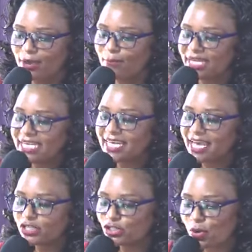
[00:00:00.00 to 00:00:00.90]
but he
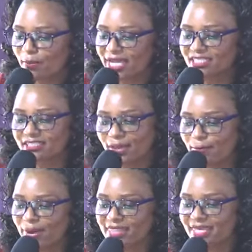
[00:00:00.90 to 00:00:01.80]
had so much
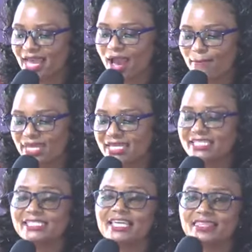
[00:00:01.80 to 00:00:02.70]
sympathy
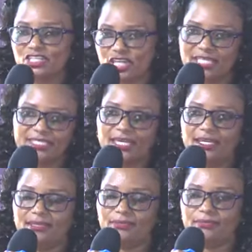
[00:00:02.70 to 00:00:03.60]
amidst the
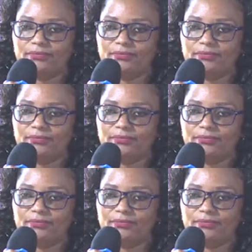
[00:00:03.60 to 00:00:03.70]
chastening.